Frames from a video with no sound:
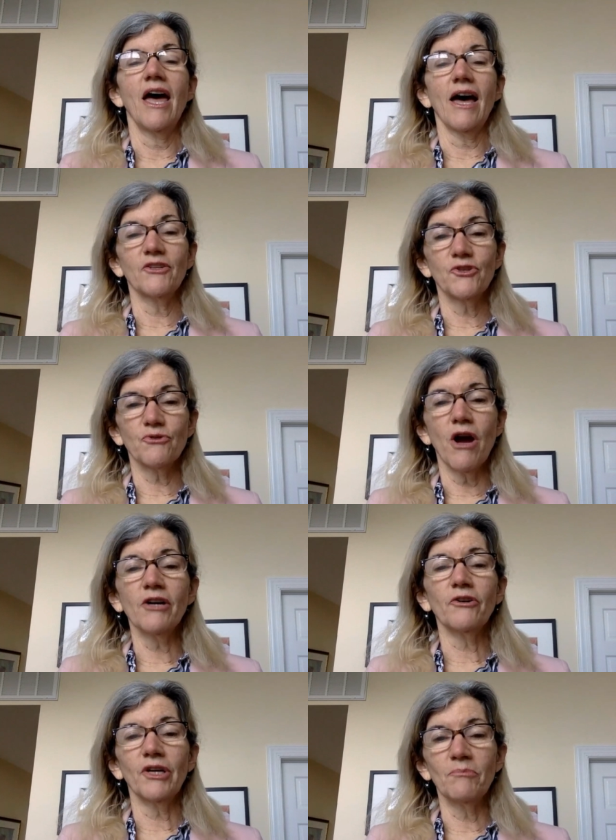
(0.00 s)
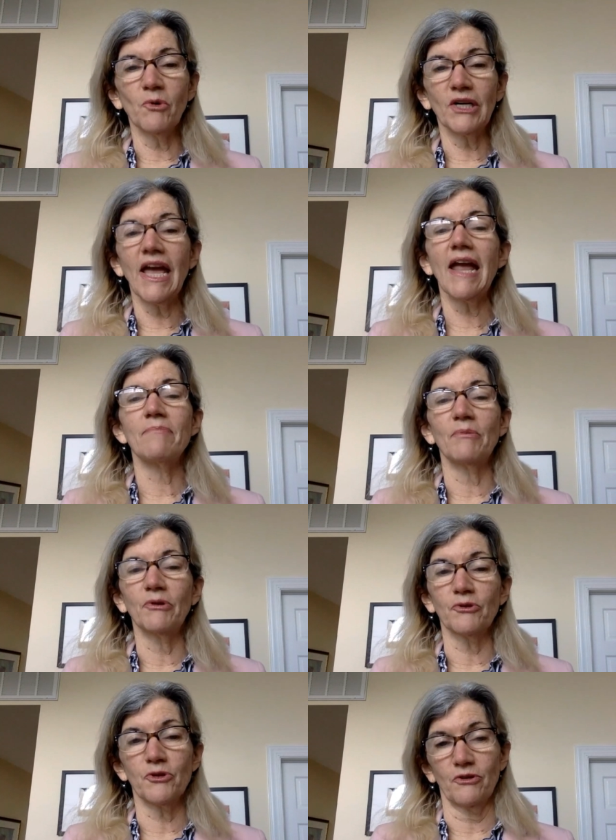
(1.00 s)
a stronger and more
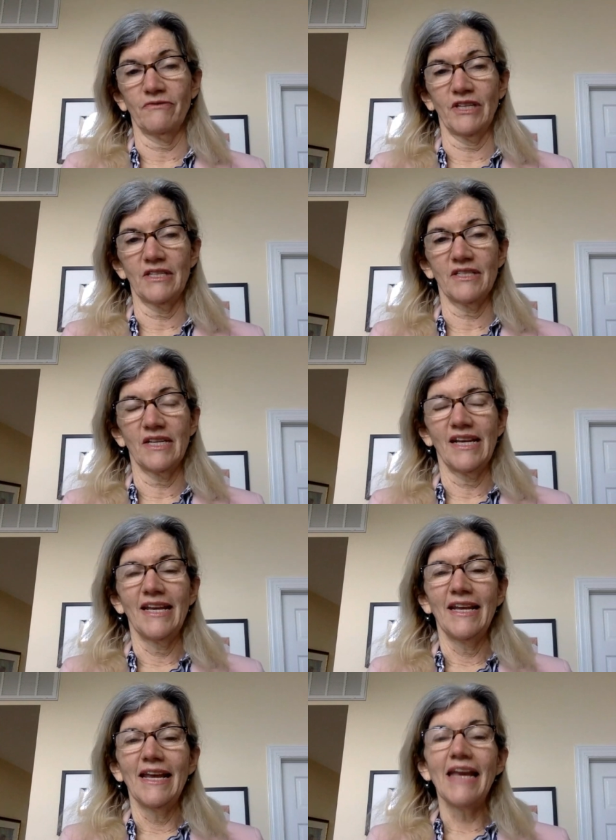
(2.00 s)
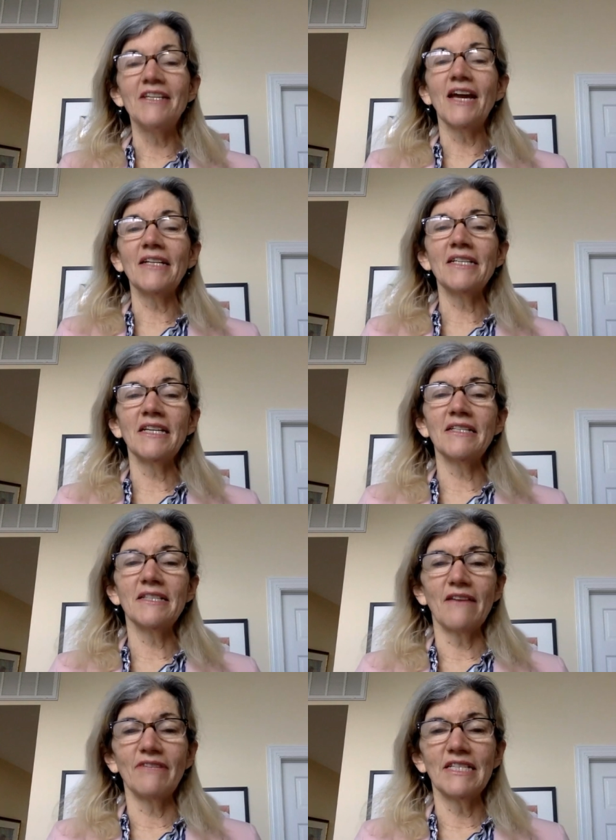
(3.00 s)
capable service. In nineteen
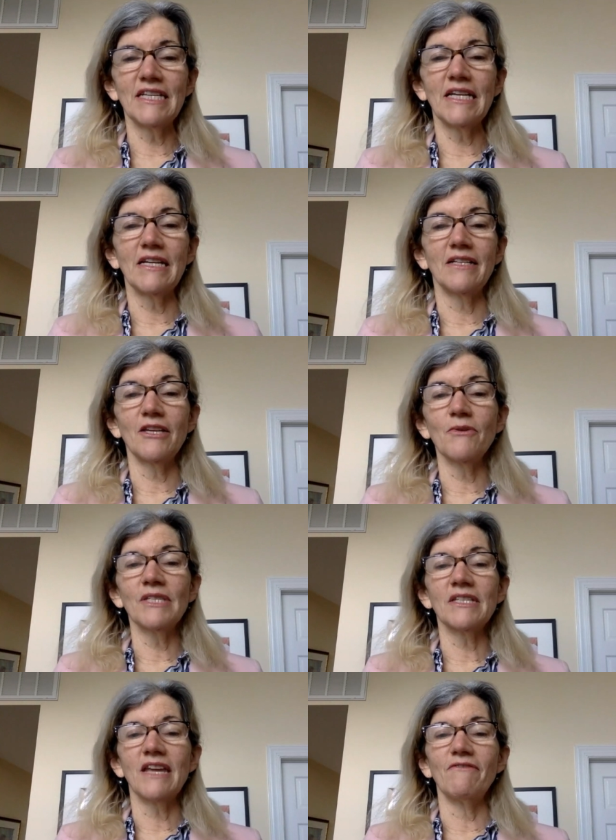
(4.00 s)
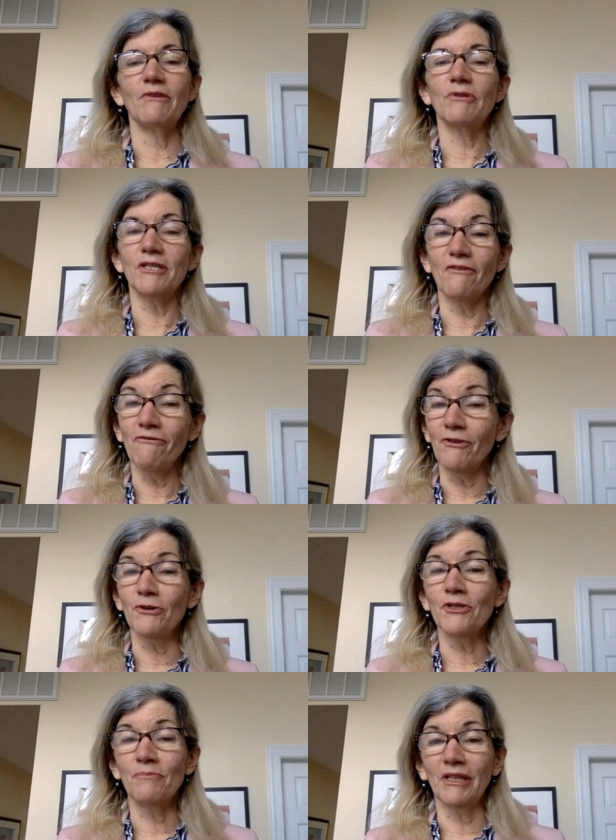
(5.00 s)
seventeen, the U S Navy was the
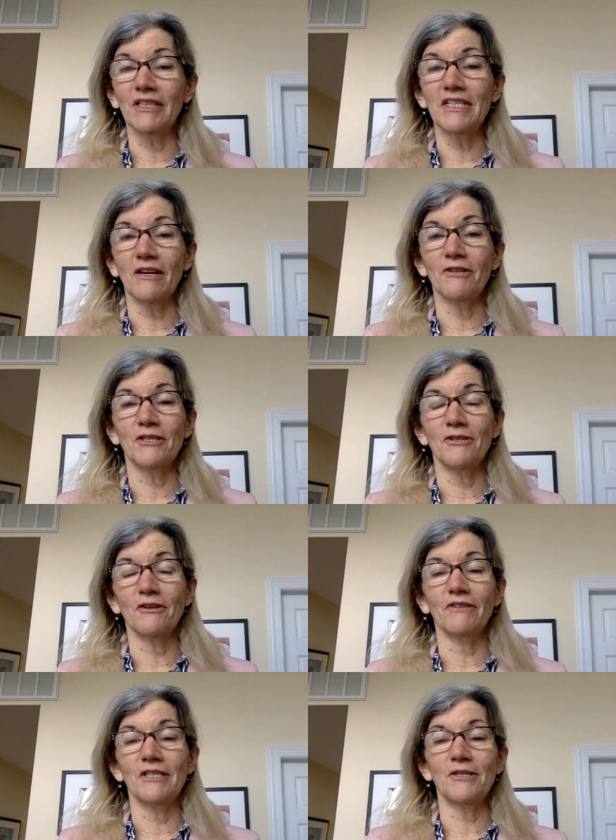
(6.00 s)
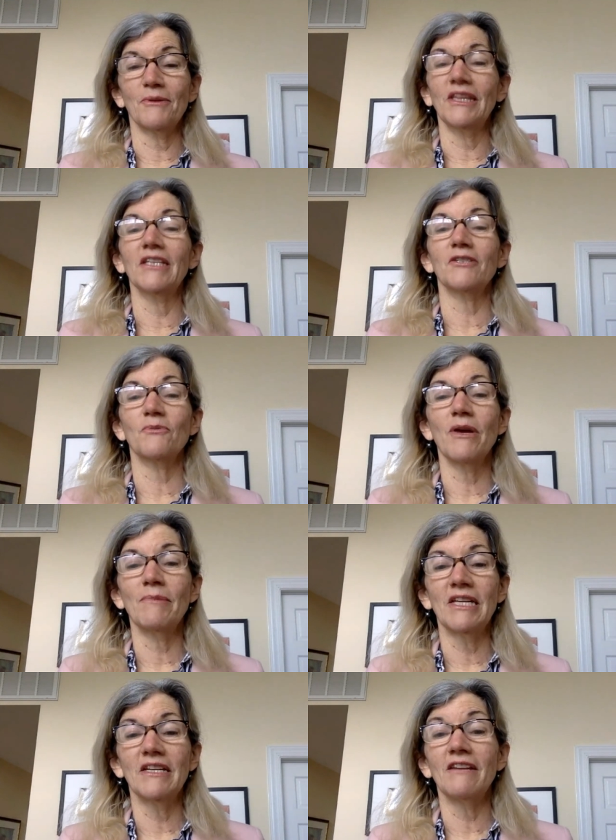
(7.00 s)
first military service to enlist
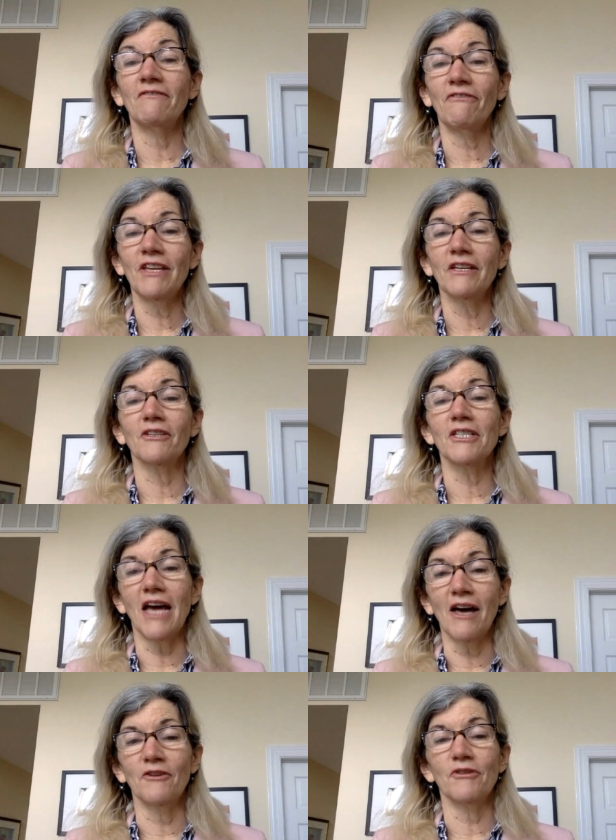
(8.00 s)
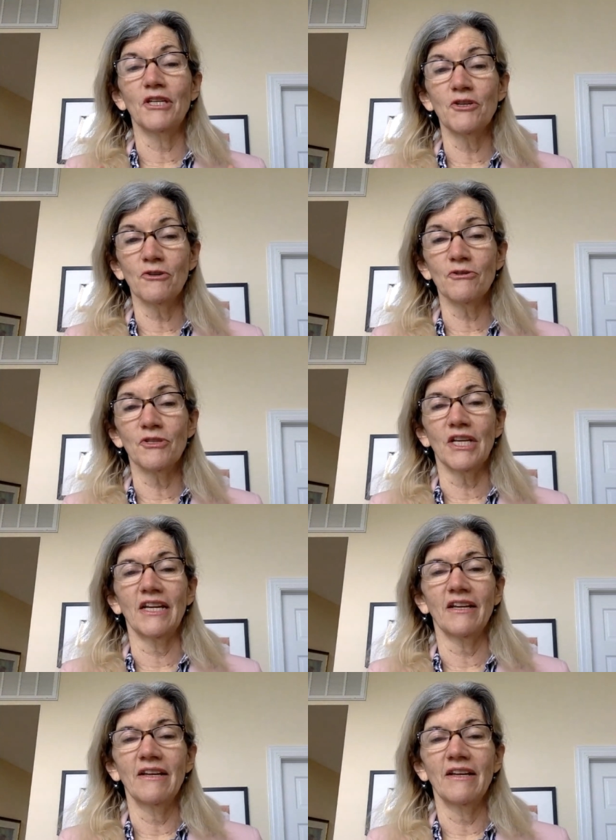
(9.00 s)
women in fields other than nursing.